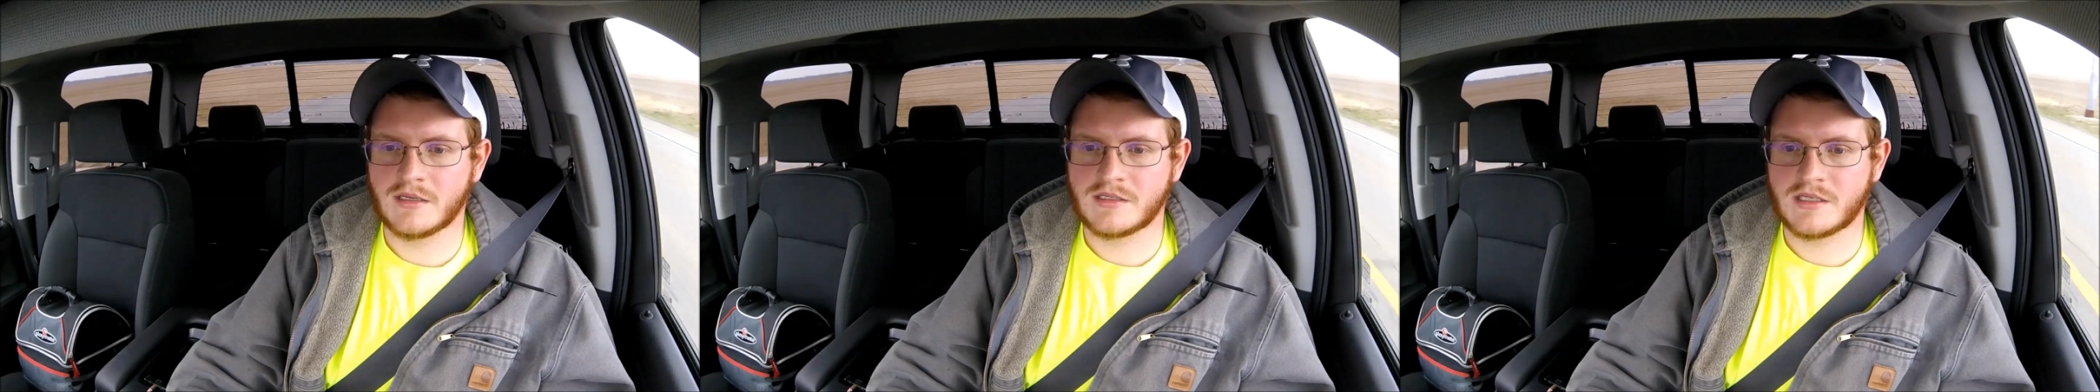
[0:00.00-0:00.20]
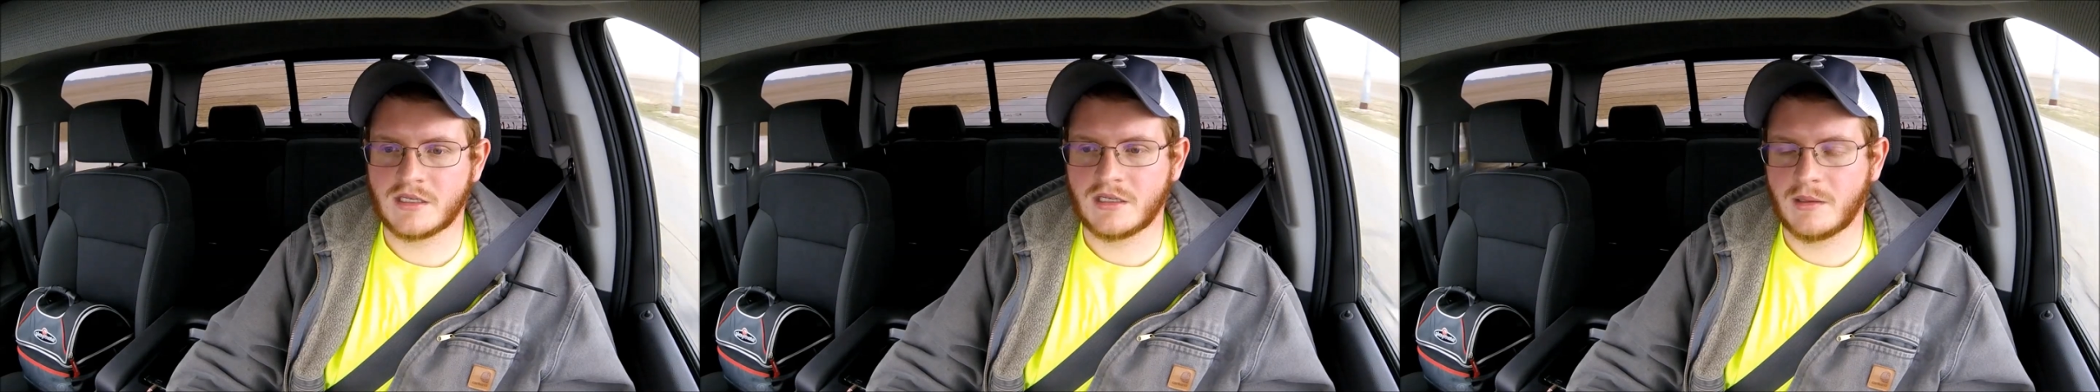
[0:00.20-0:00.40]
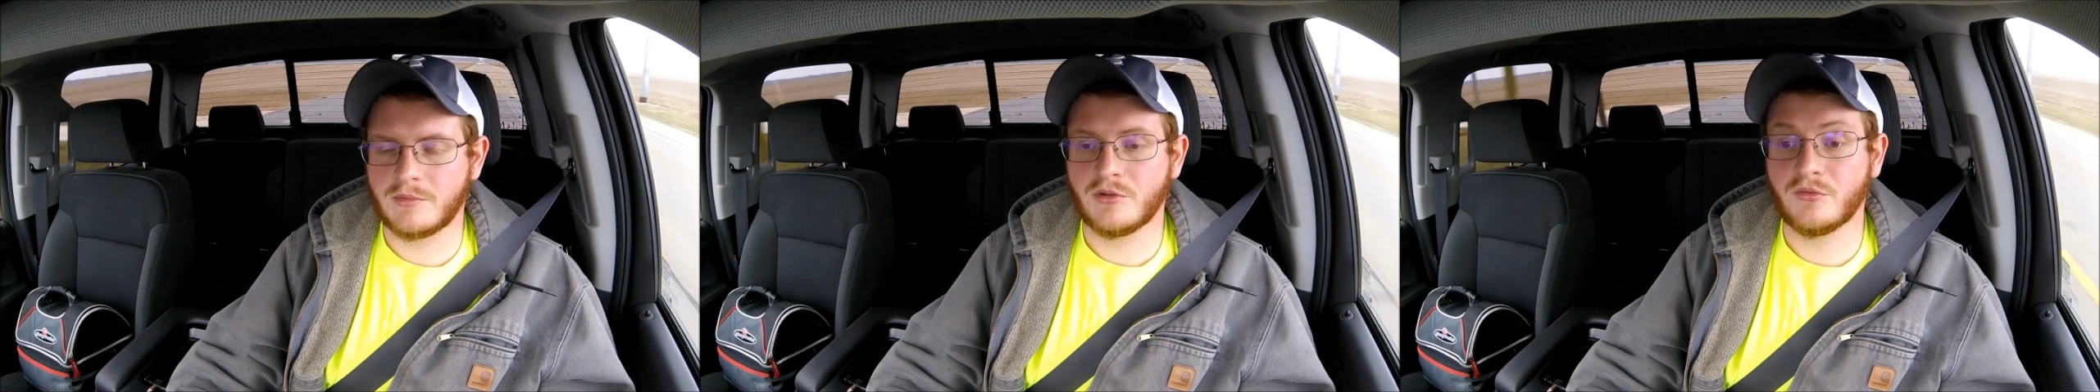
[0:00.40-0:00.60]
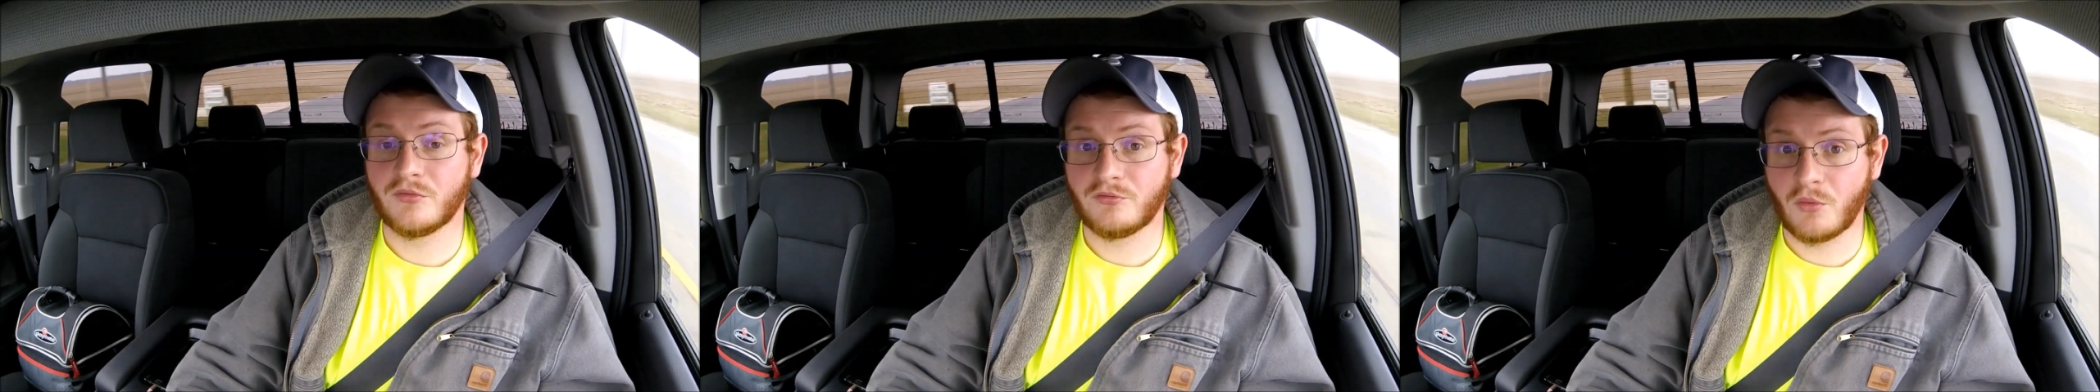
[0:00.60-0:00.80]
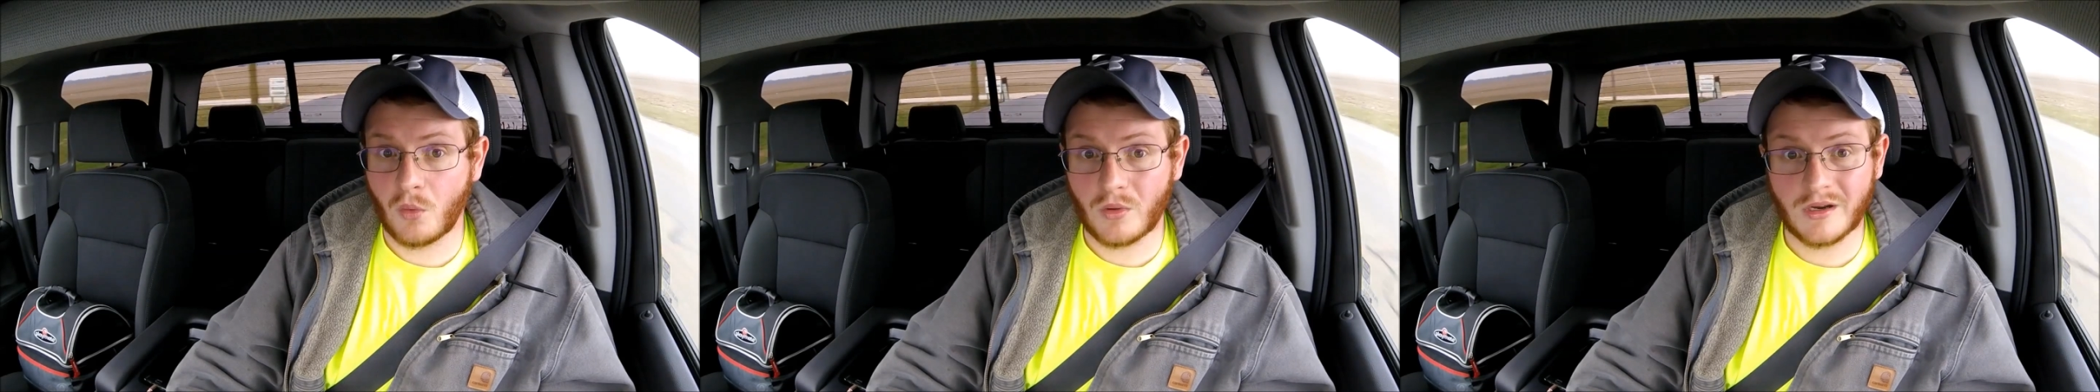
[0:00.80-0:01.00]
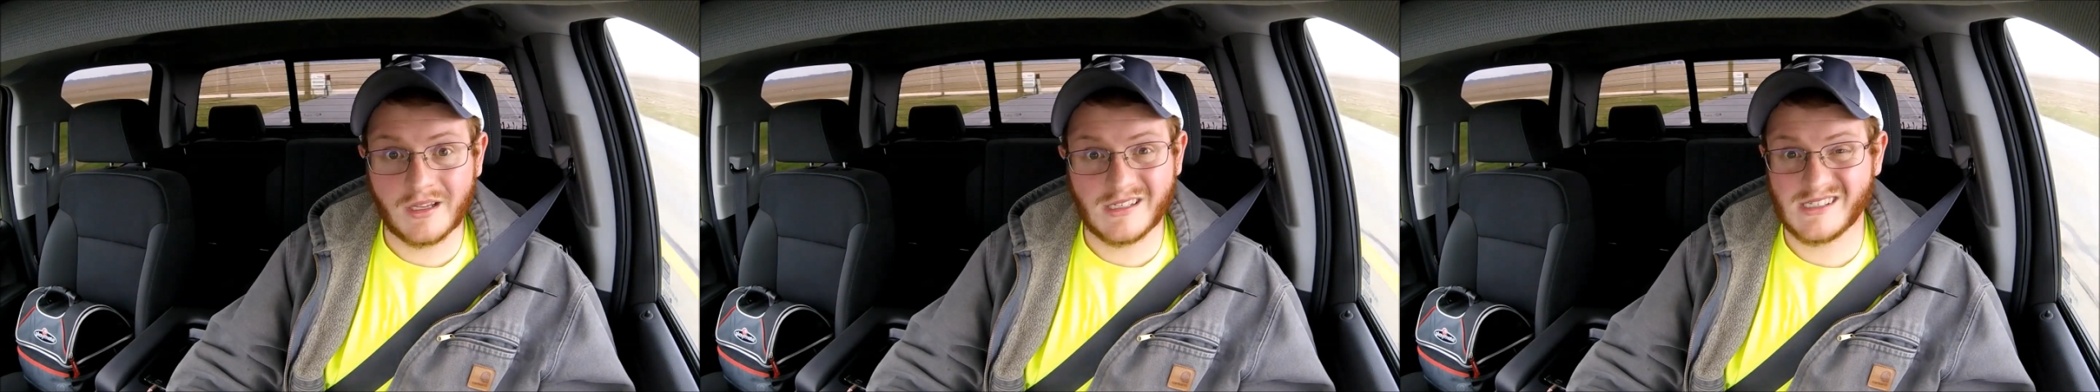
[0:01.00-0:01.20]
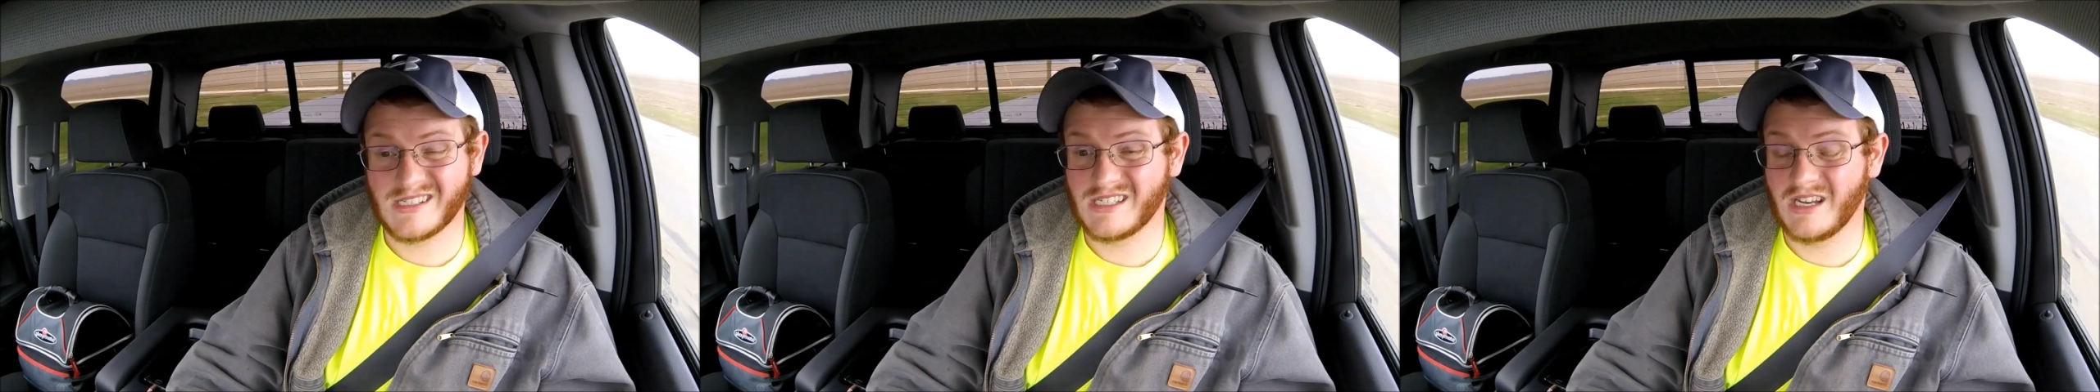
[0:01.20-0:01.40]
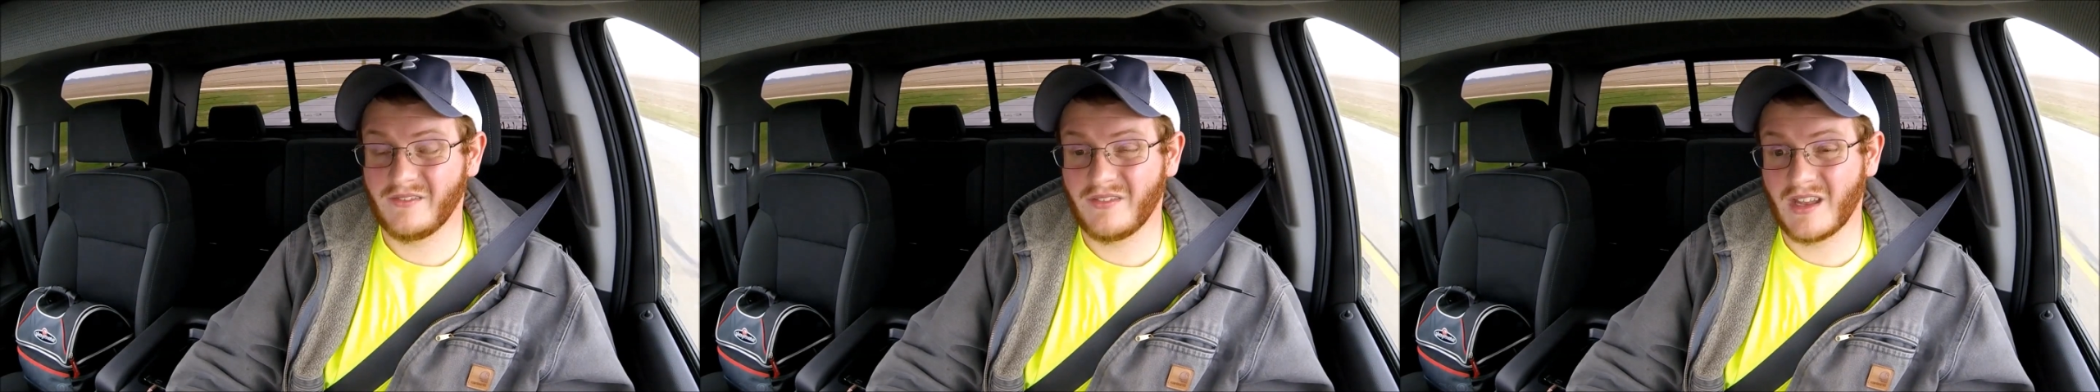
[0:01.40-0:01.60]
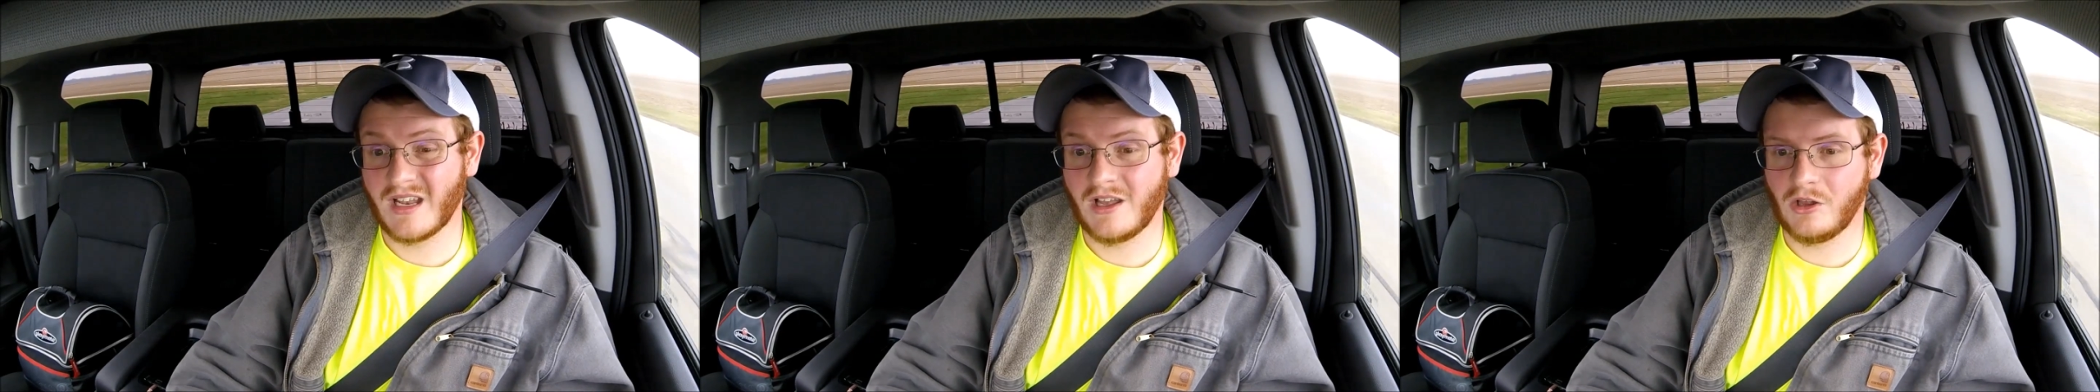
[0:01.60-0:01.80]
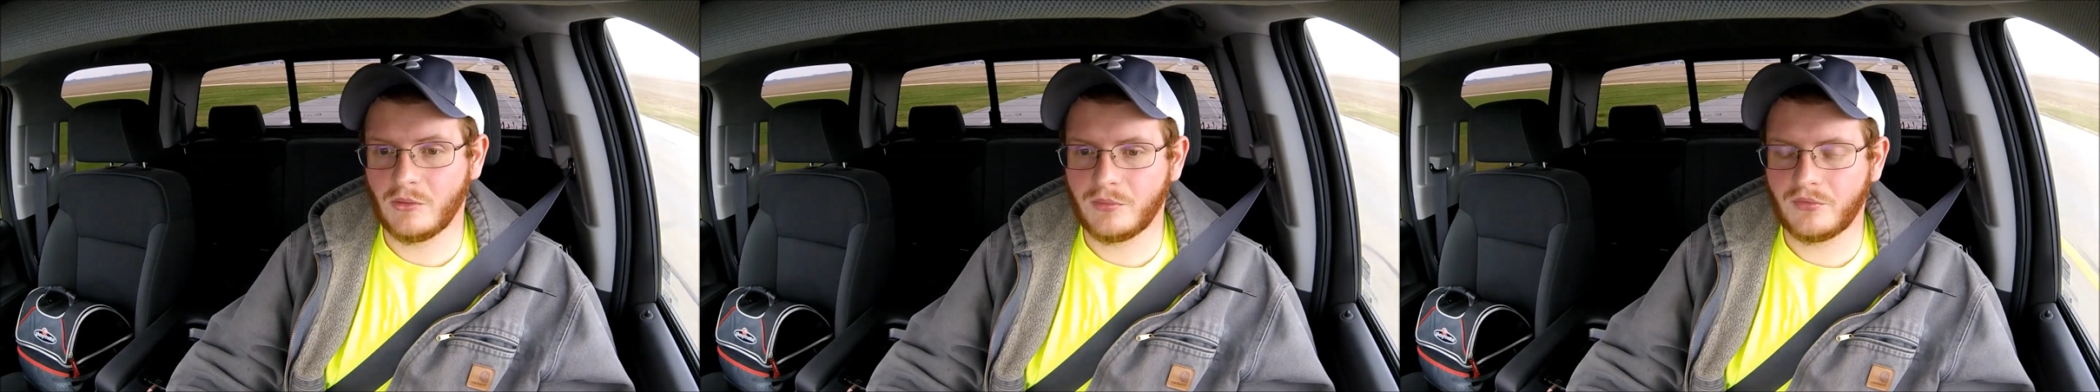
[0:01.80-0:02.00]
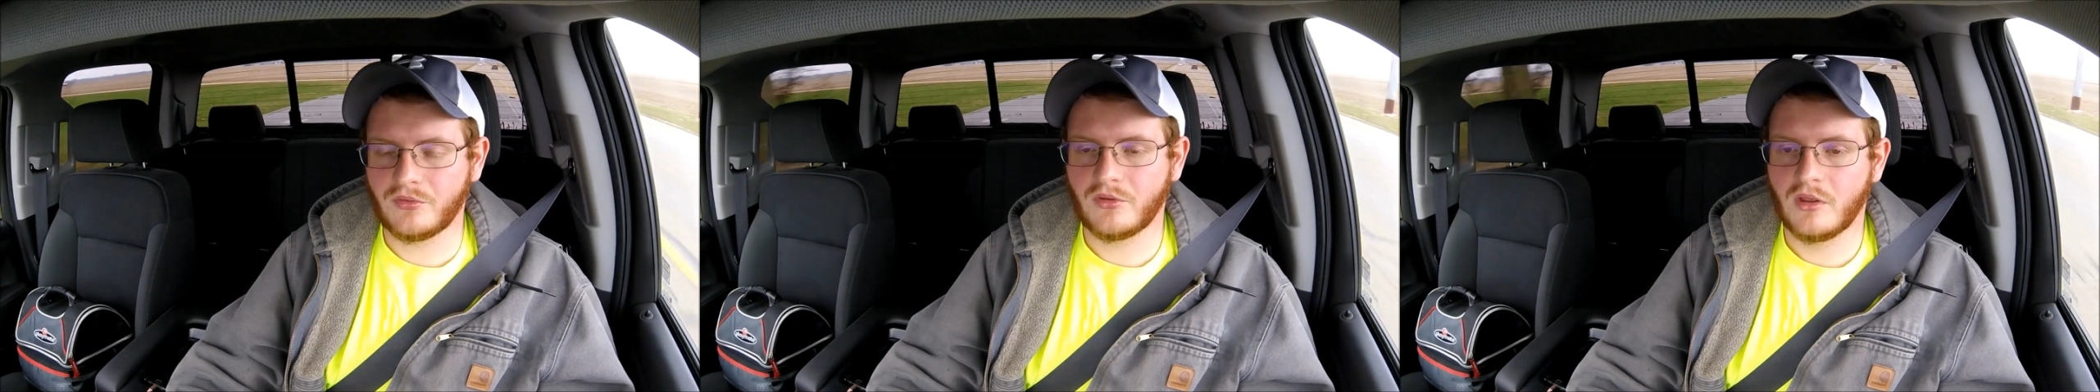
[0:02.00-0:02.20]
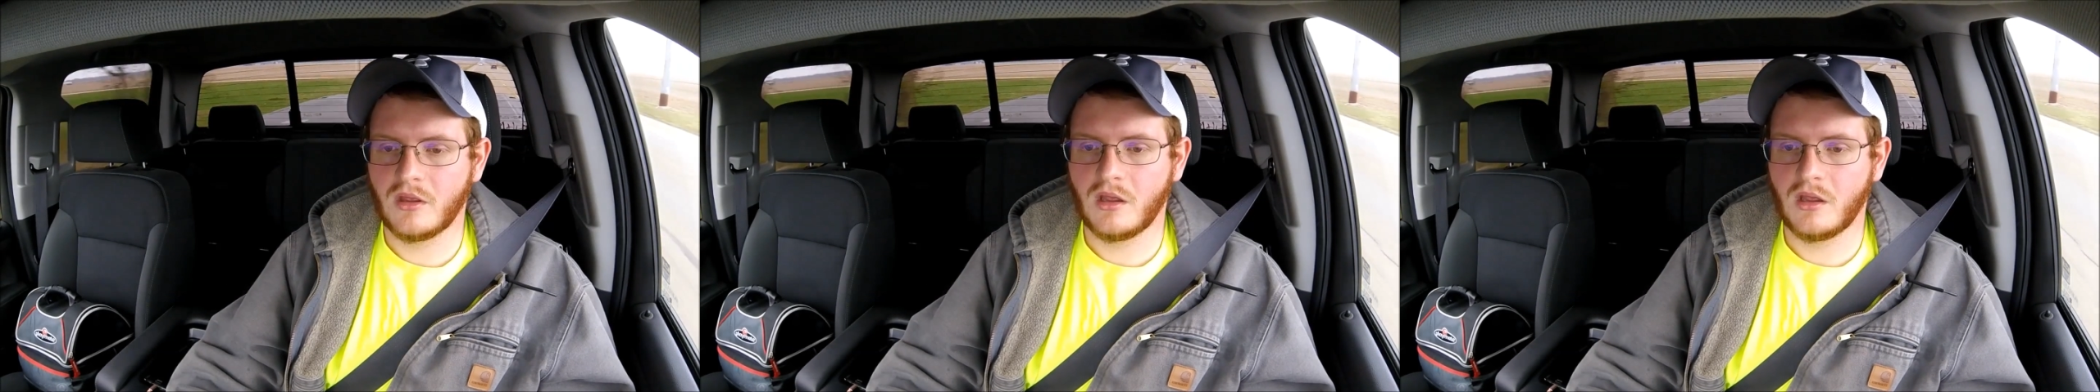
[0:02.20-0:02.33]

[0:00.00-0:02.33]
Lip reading: 10W40 and see if that helps